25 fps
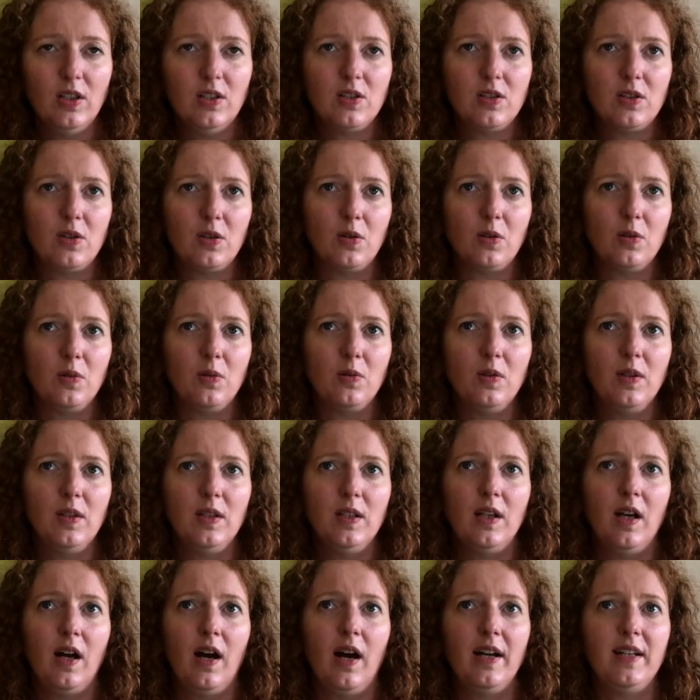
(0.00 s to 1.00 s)
So
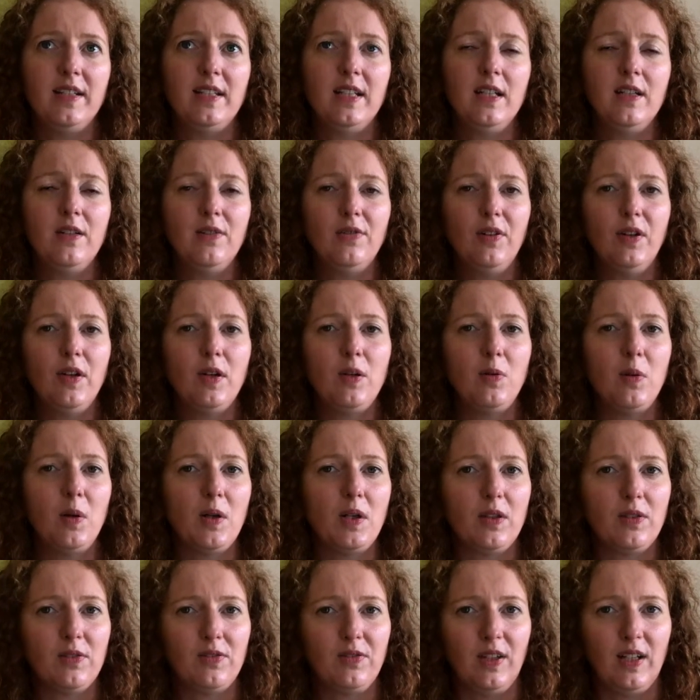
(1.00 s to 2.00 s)
identifying
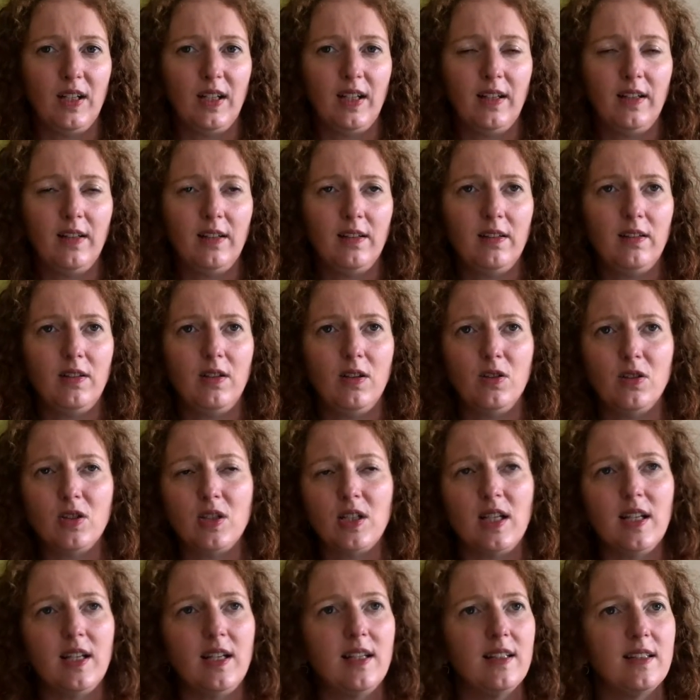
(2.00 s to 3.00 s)
what you're feeling,
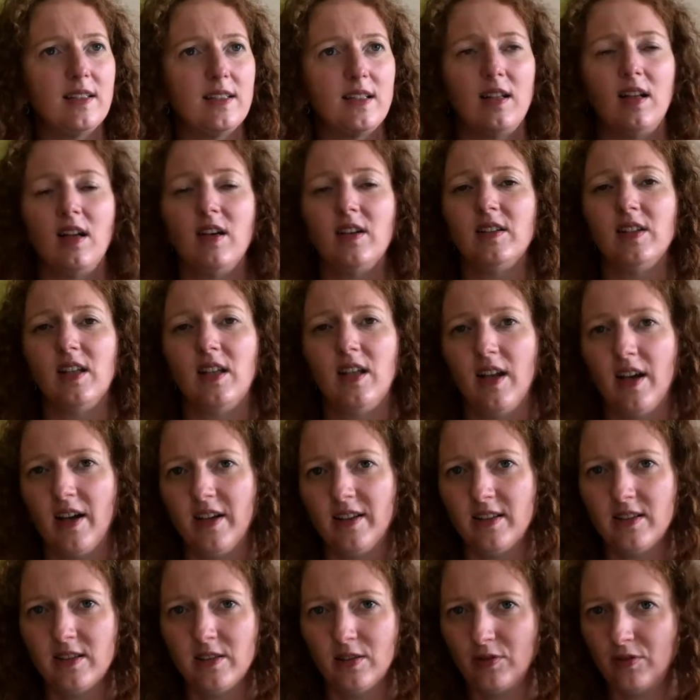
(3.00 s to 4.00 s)
usually it's along the
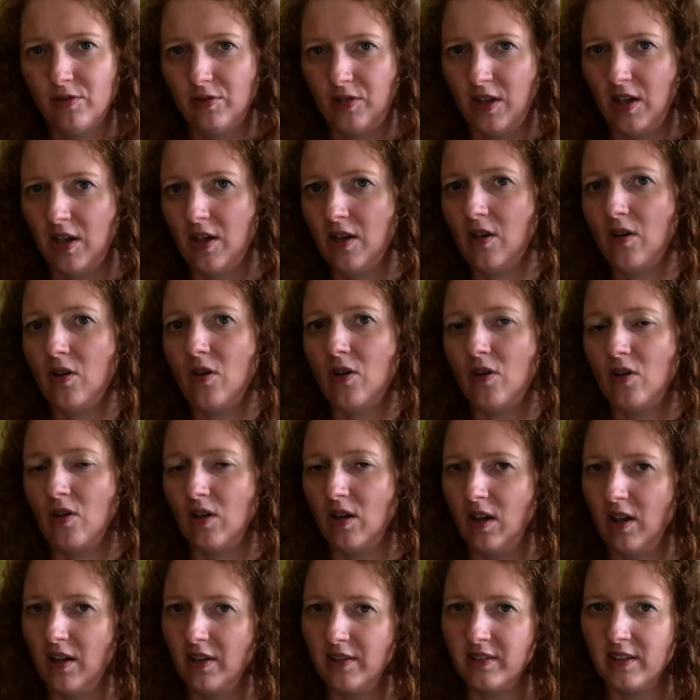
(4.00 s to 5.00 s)
lines of fear or
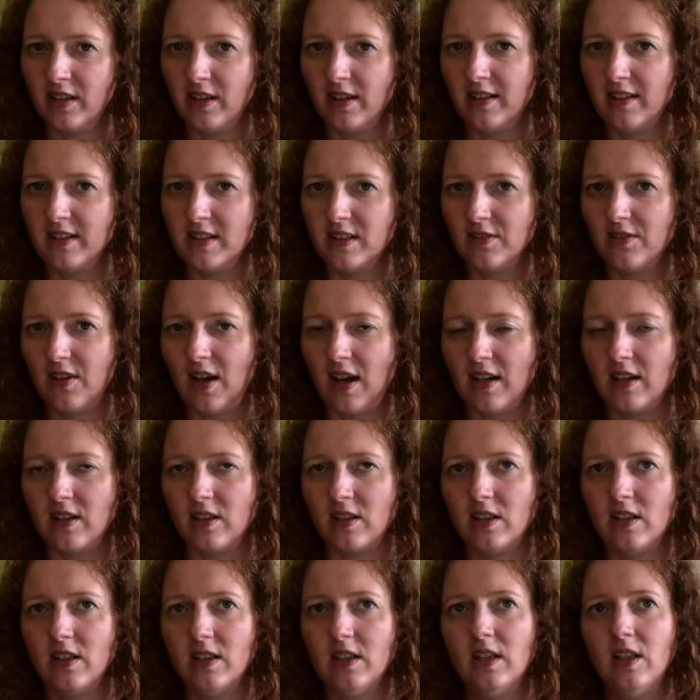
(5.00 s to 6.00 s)
along the lines of
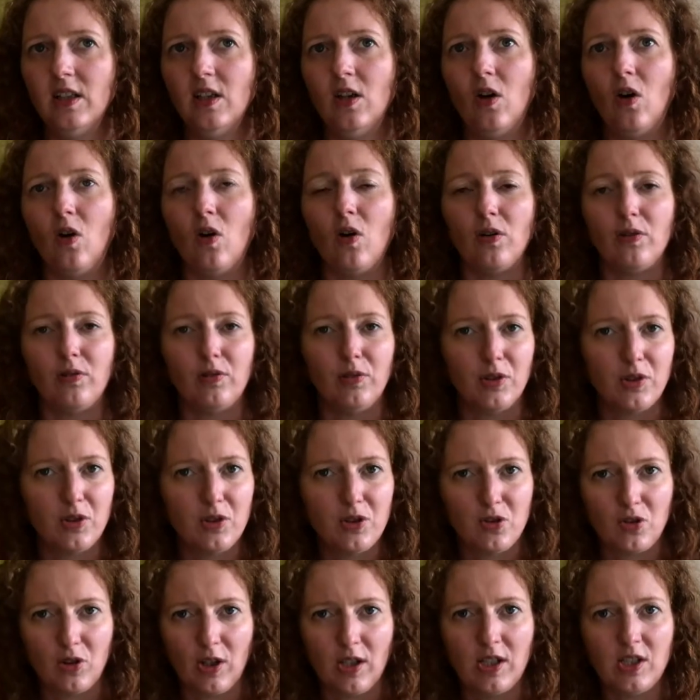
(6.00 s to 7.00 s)
anger or
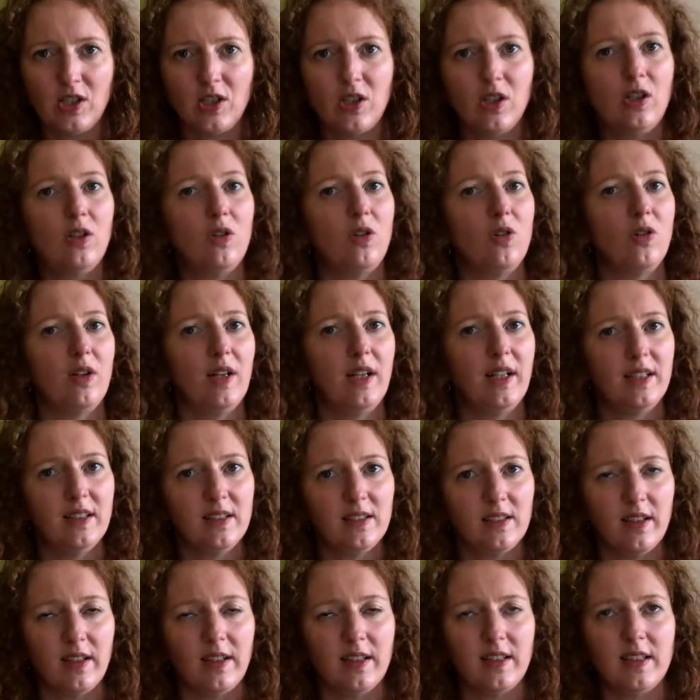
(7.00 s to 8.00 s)
frustration or
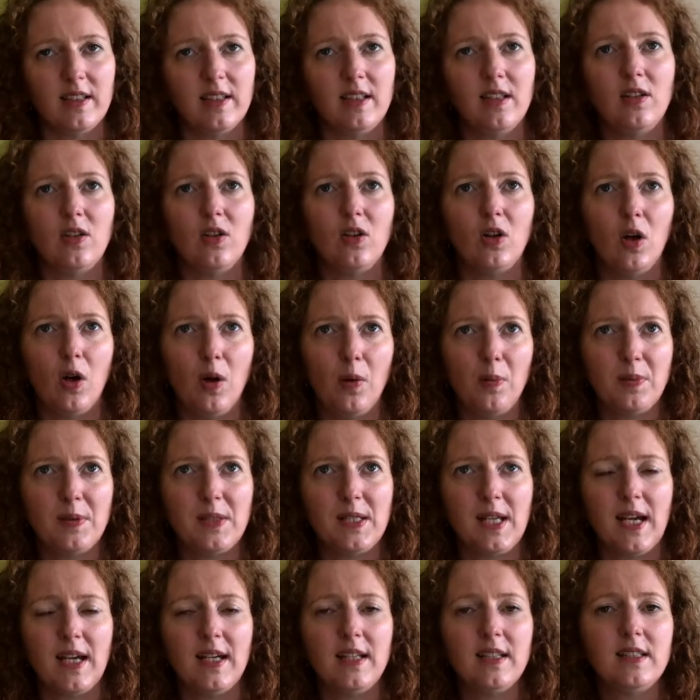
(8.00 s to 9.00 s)
anxiety or
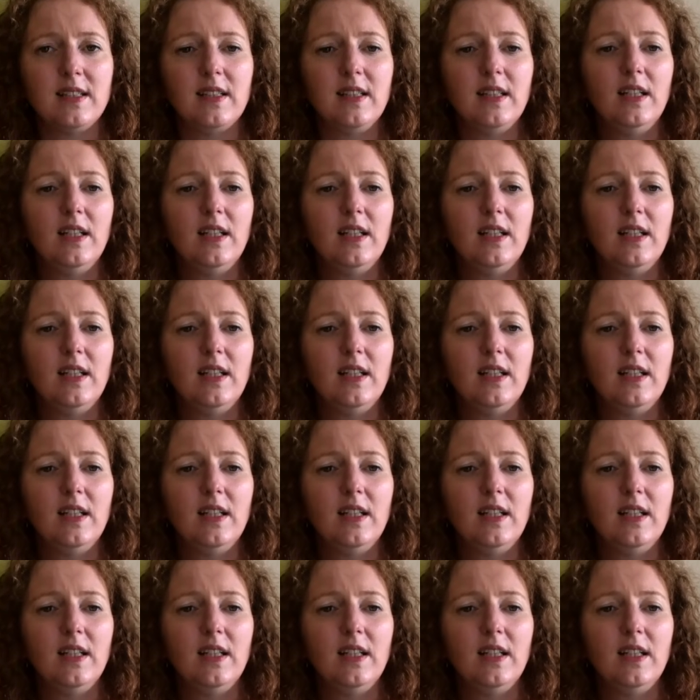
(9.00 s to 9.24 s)
upset,